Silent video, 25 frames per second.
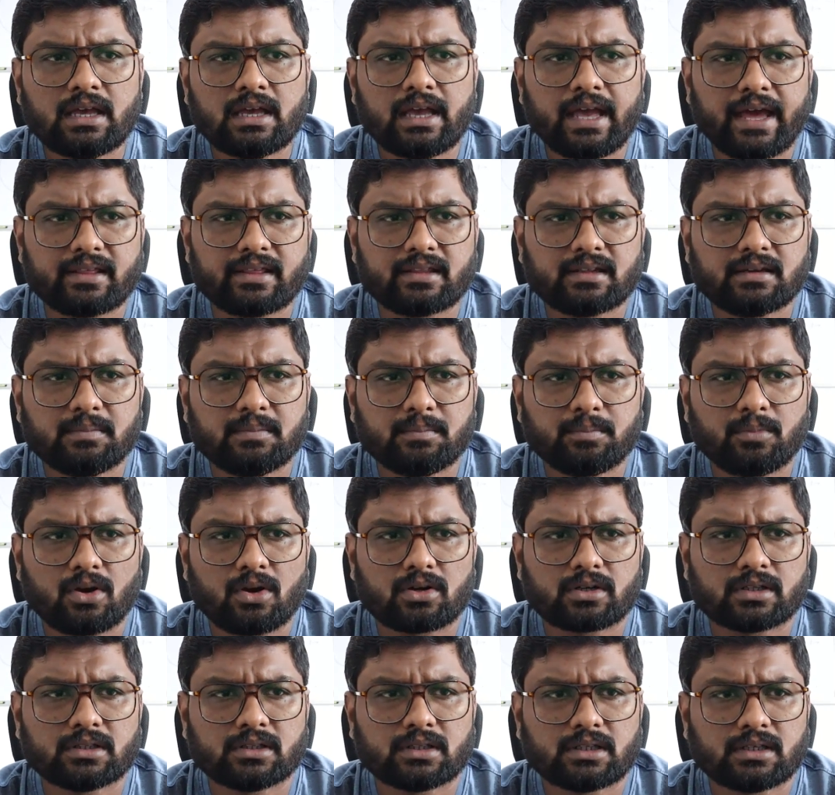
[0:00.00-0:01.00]
Another
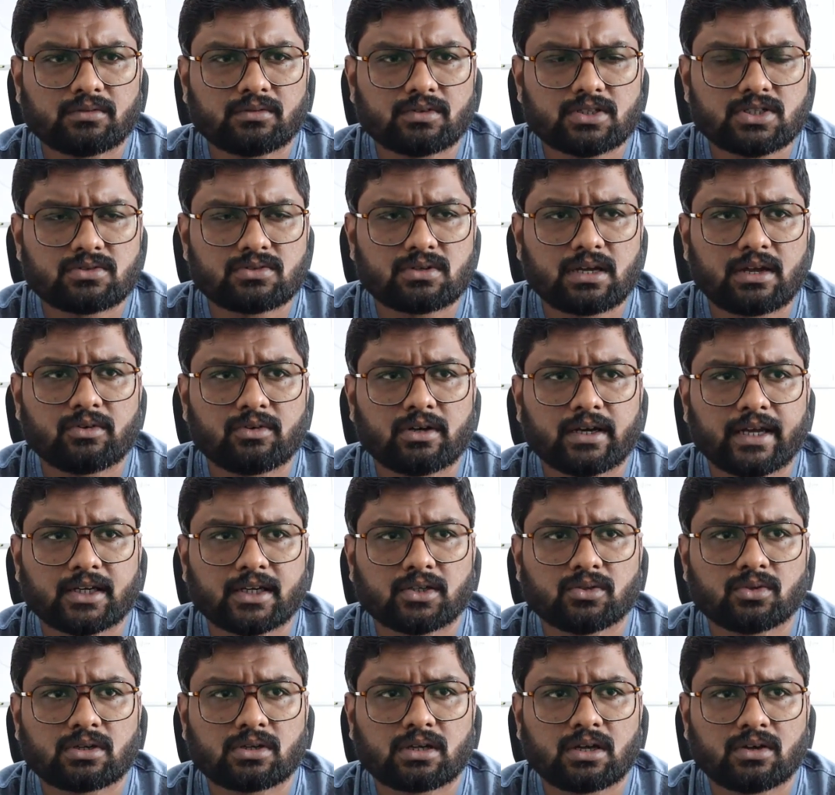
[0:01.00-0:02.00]
important thing which I would
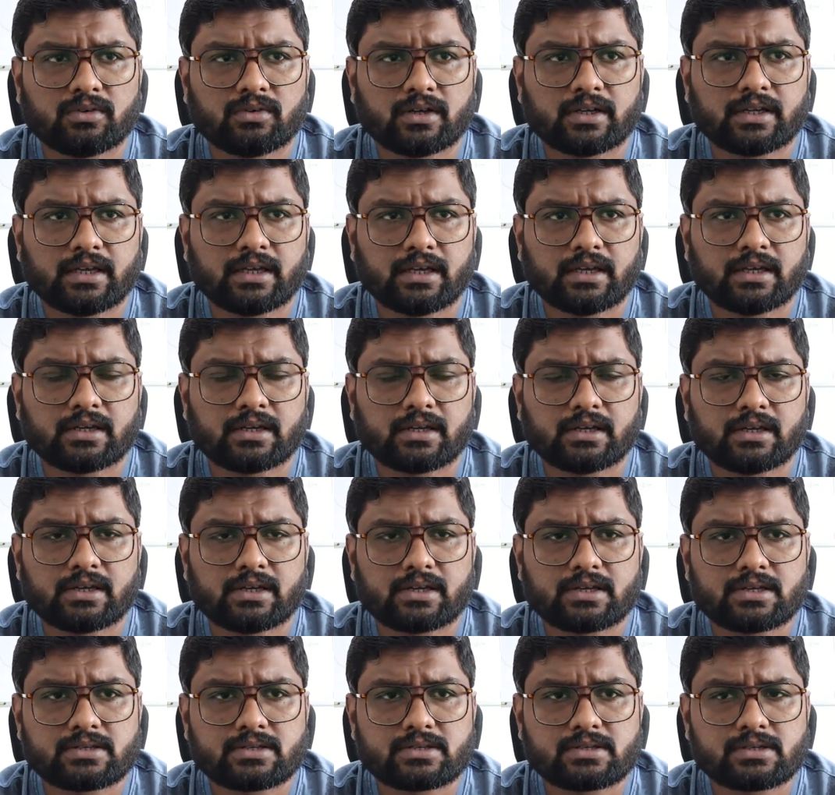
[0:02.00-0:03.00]
like to cover here
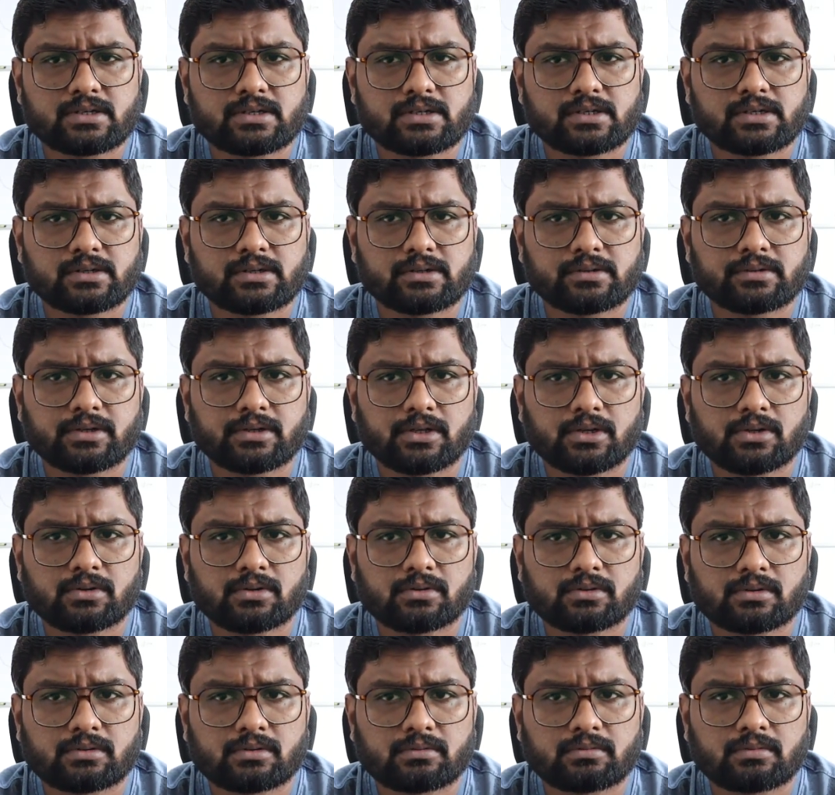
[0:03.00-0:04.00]
is, uh, you
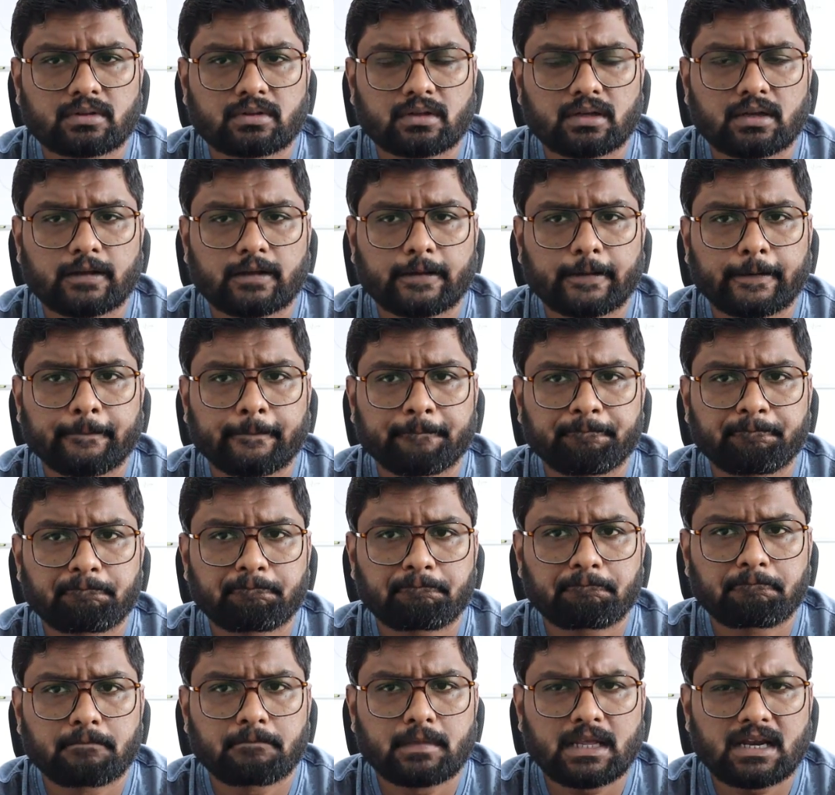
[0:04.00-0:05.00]
know, uh,
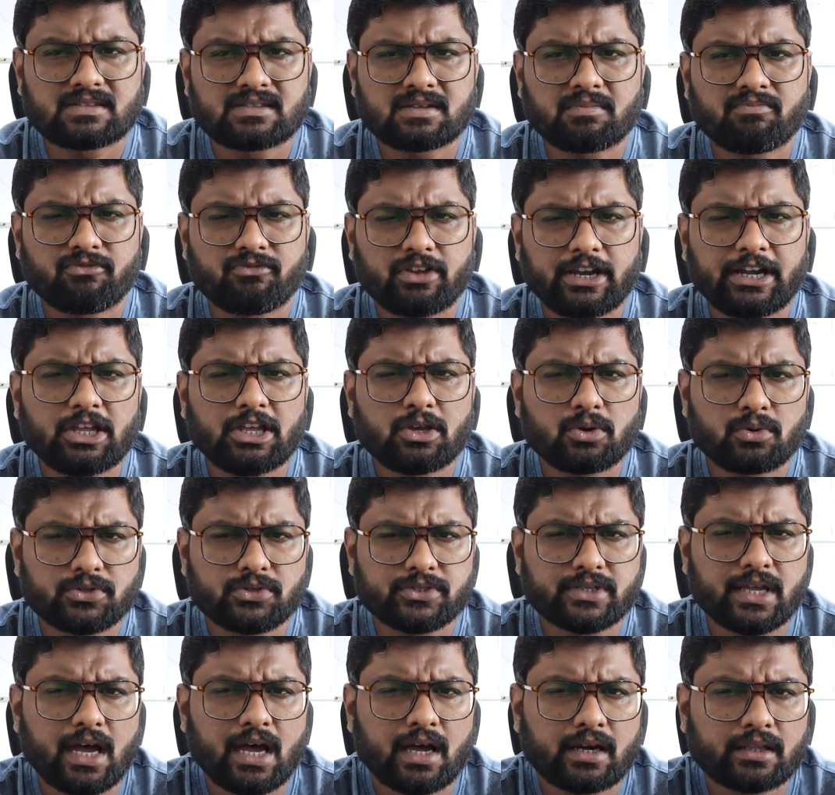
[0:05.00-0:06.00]
There are some
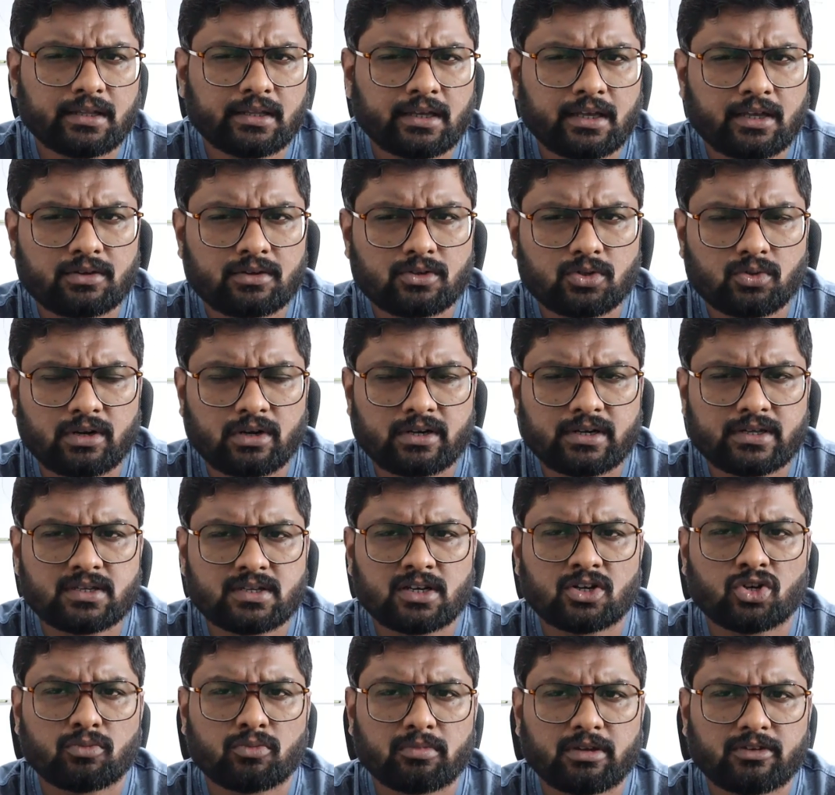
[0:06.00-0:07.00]
videos are there to
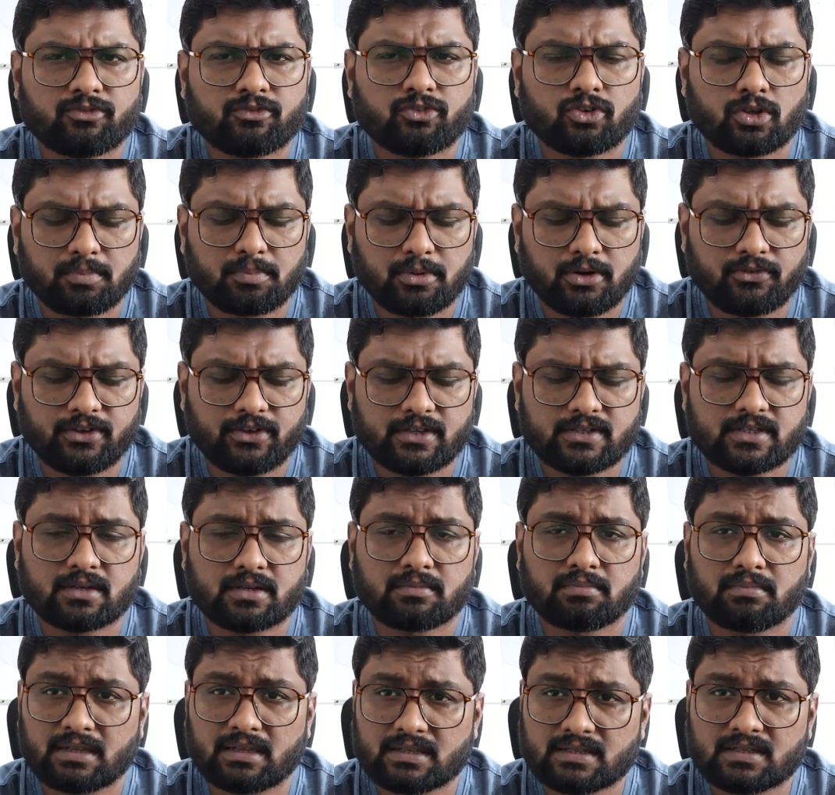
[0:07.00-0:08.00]
understand domain for Professor
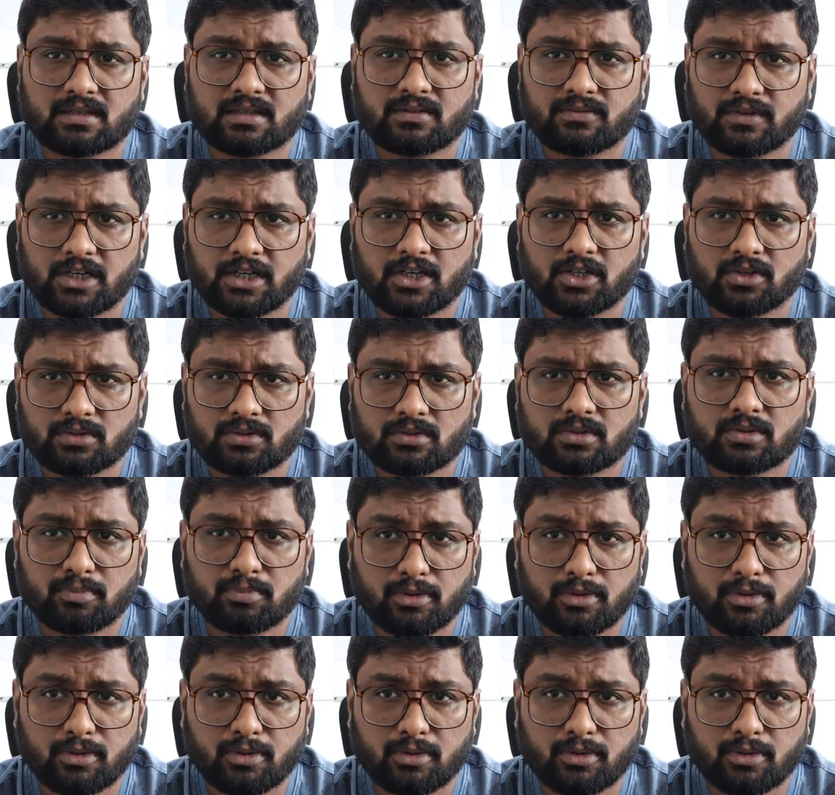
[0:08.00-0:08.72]
Messer video.